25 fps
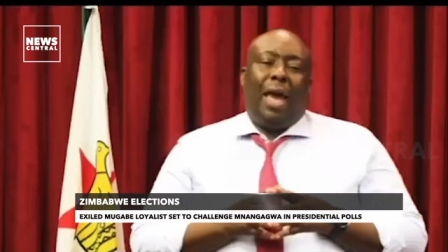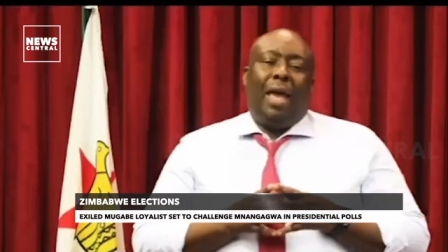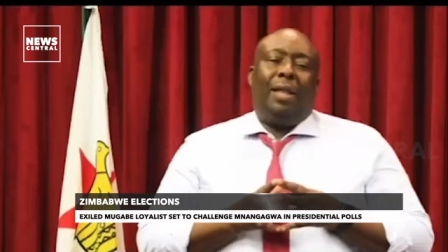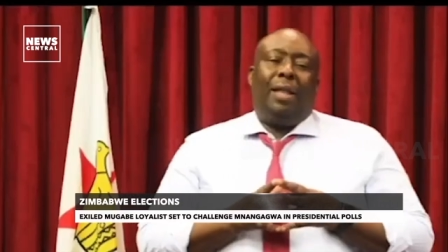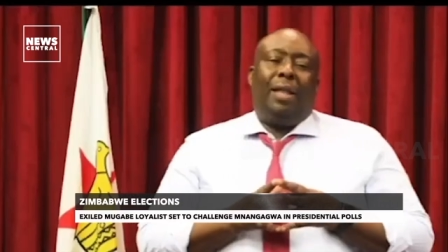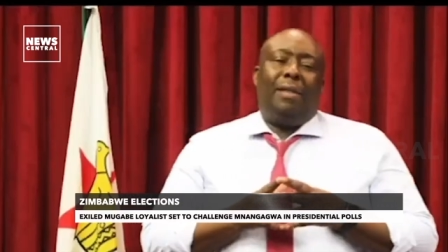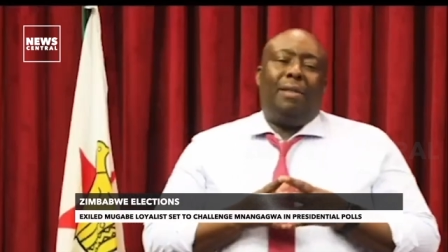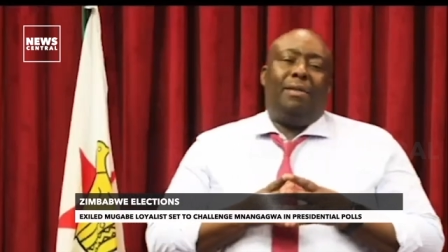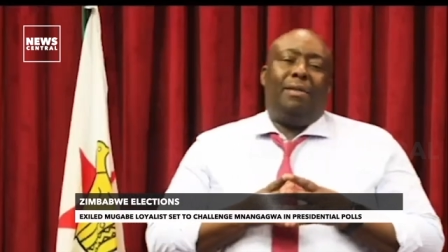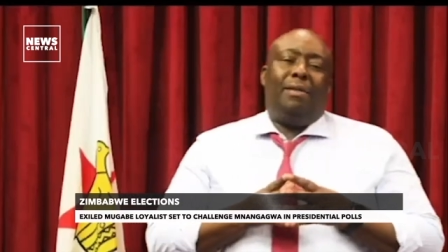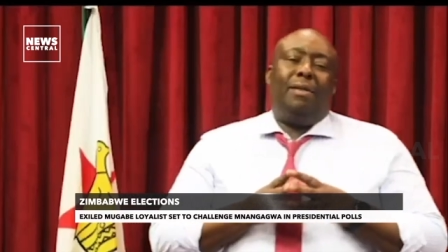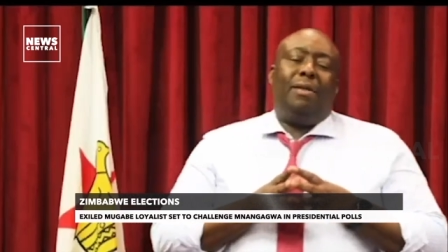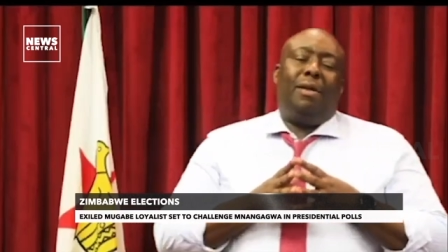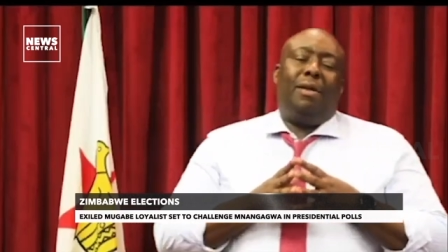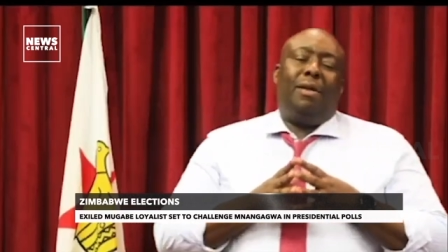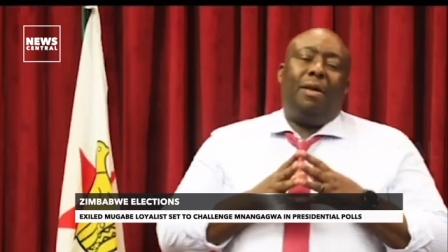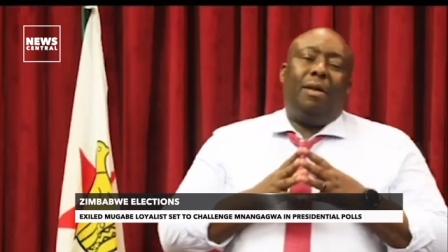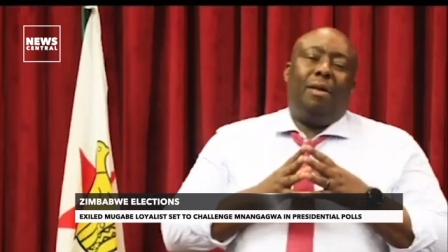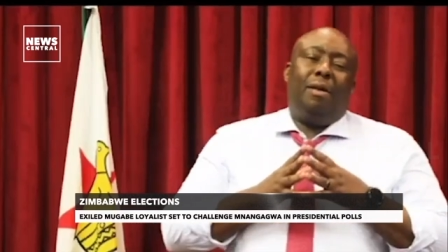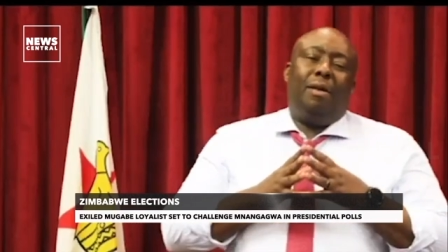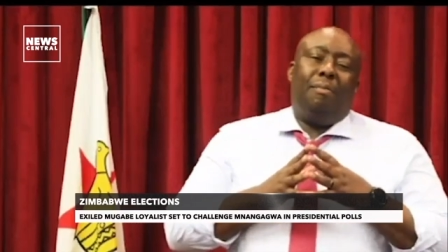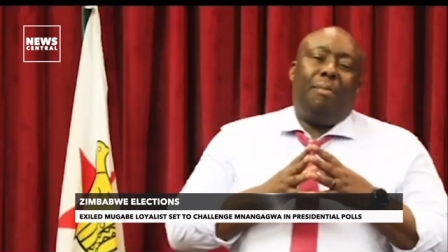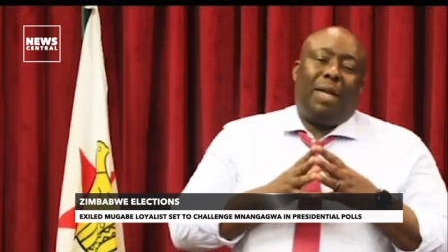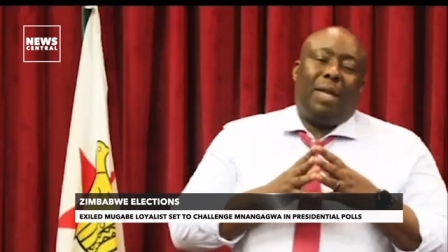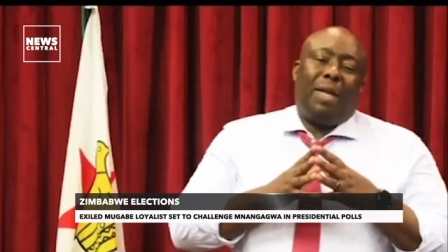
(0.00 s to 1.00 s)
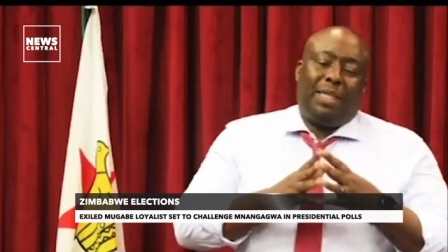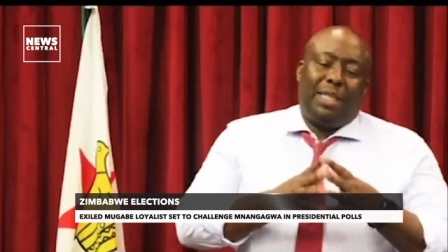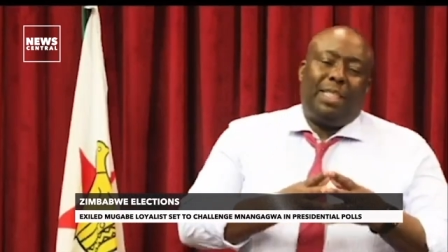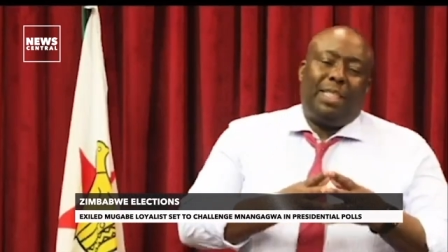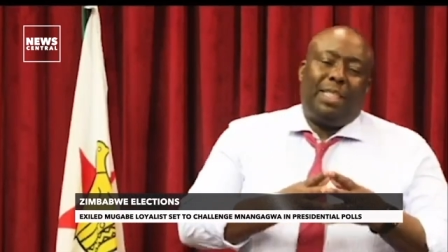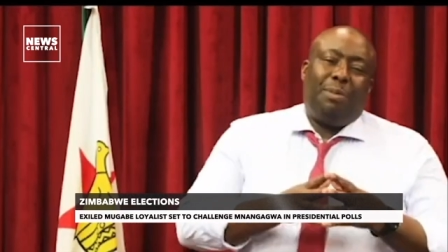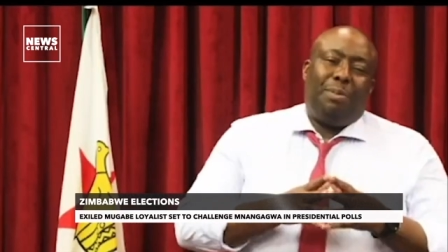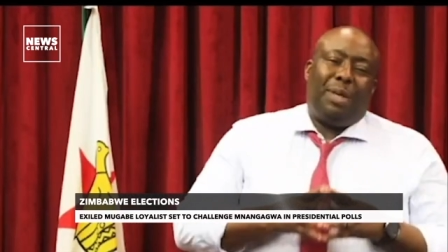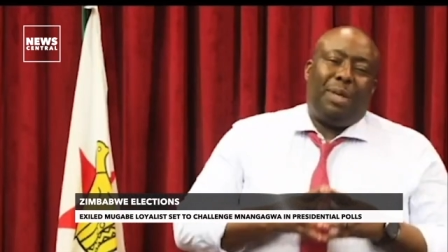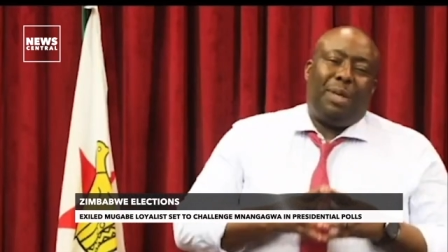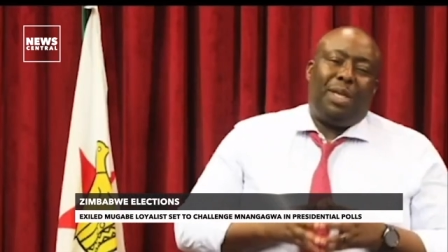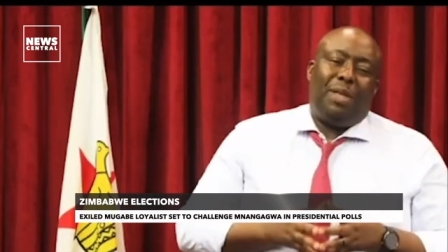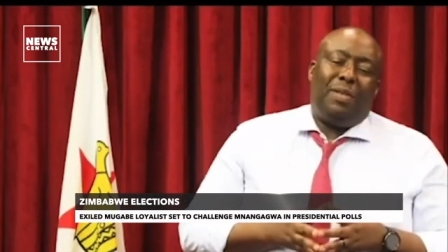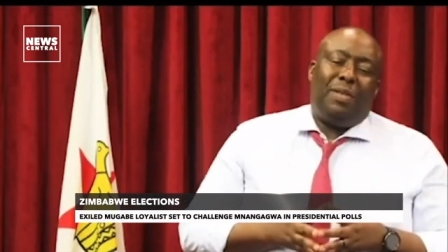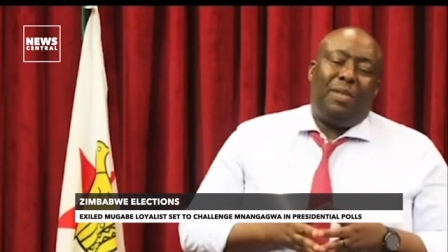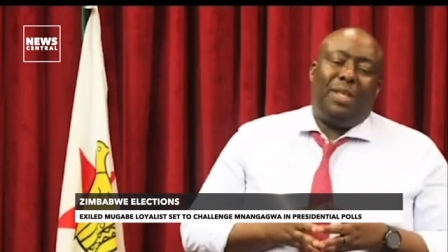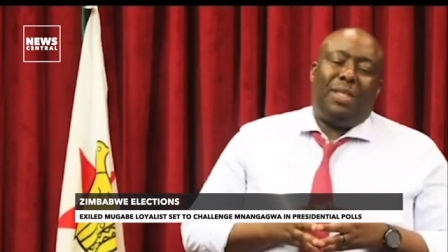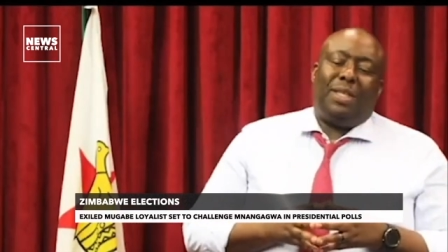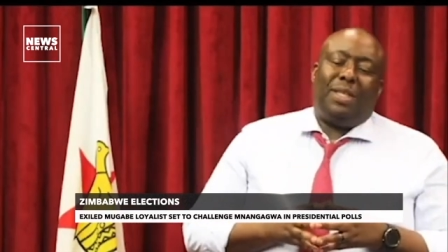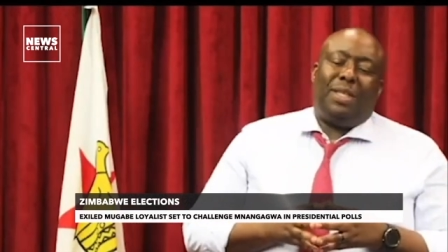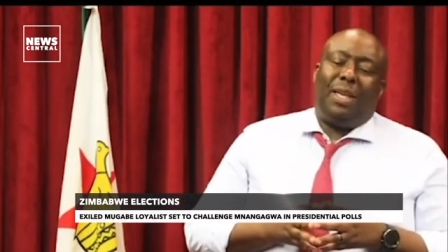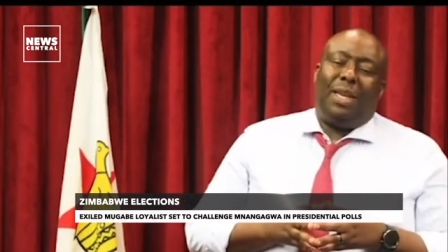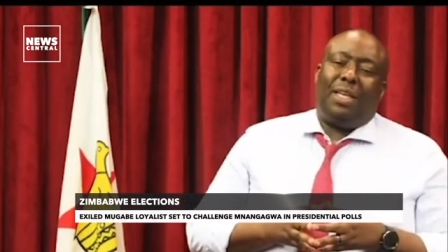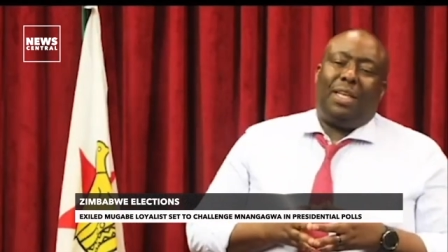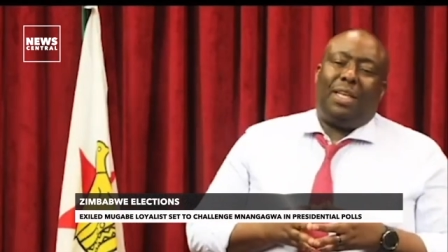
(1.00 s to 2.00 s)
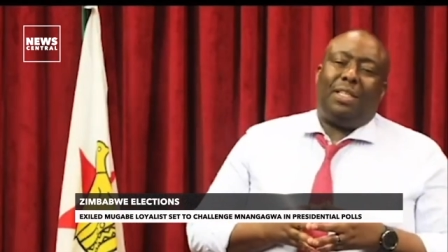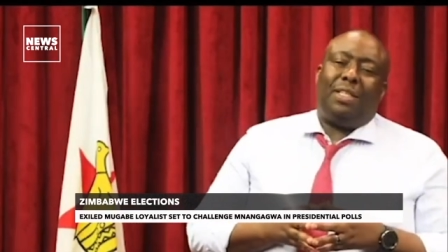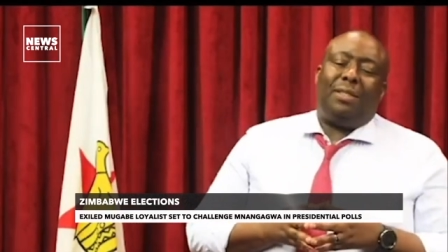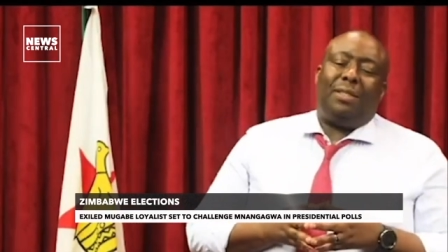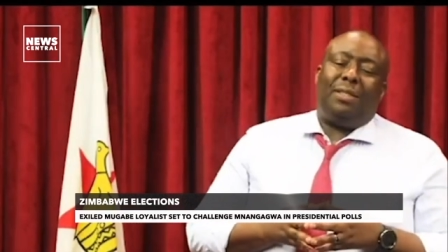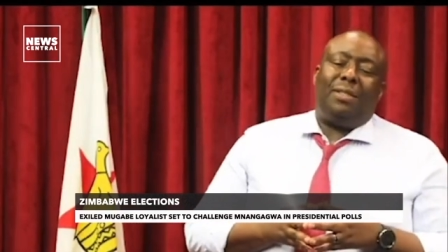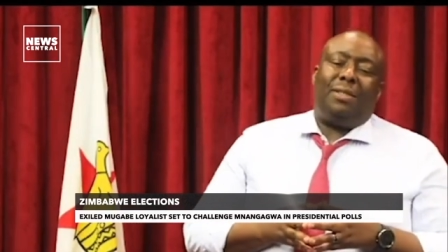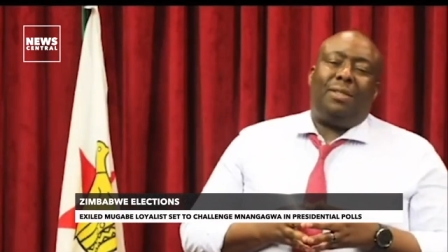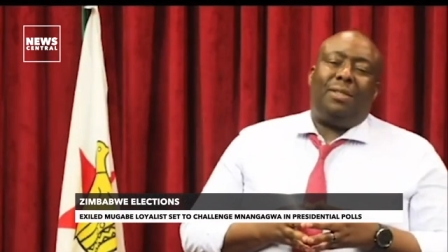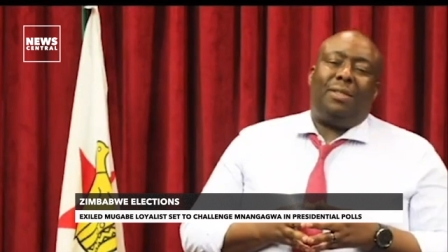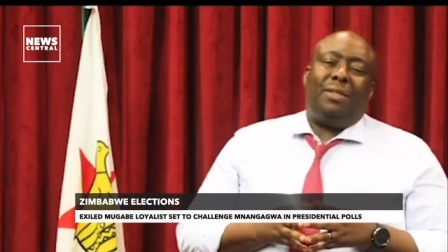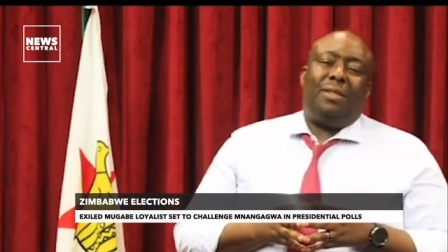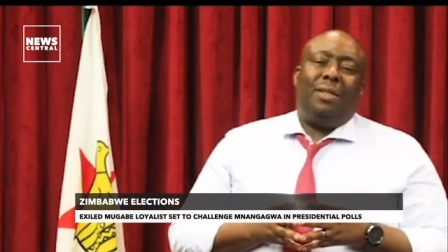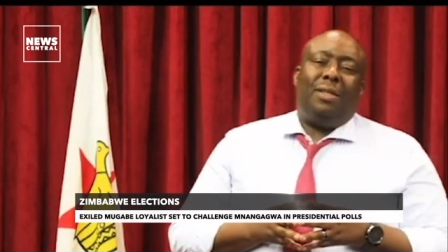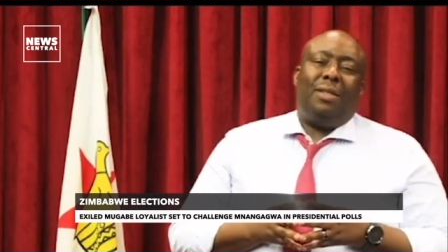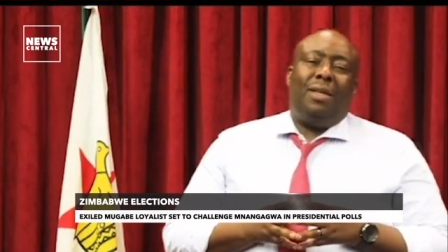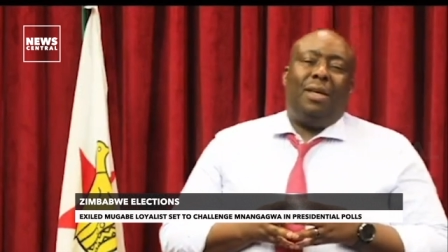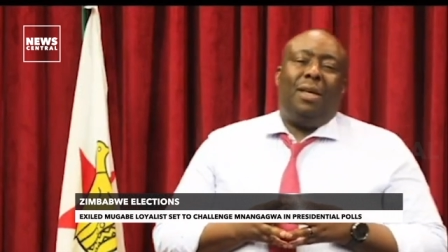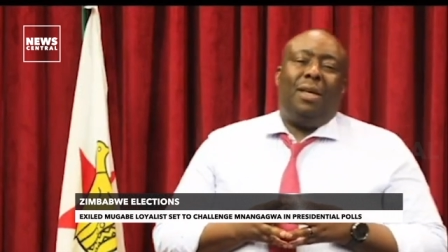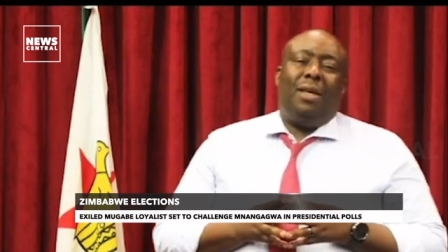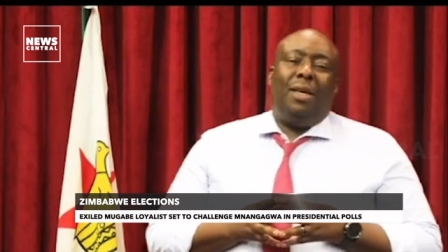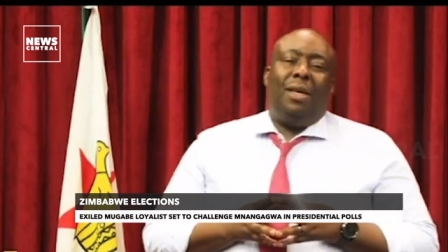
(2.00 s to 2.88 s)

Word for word: and participate in these elections